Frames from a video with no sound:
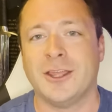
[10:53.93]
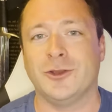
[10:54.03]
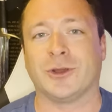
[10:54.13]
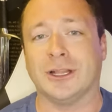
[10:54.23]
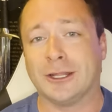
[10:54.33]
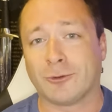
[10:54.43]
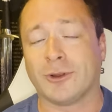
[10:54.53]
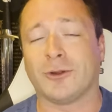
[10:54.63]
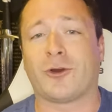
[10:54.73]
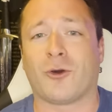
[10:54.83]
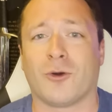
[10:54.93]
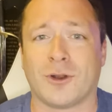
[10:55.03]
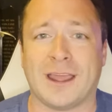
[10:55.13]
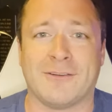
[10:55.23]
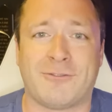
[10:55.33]
you can literally
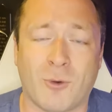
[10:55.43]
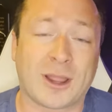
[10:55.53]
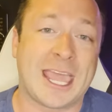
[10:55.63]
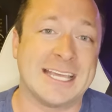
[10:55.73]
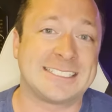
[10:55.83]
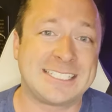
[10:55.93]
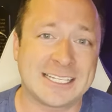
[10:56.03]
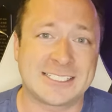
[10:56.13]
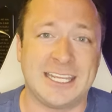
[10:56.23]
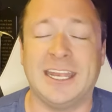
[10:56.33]
record at 4K 60.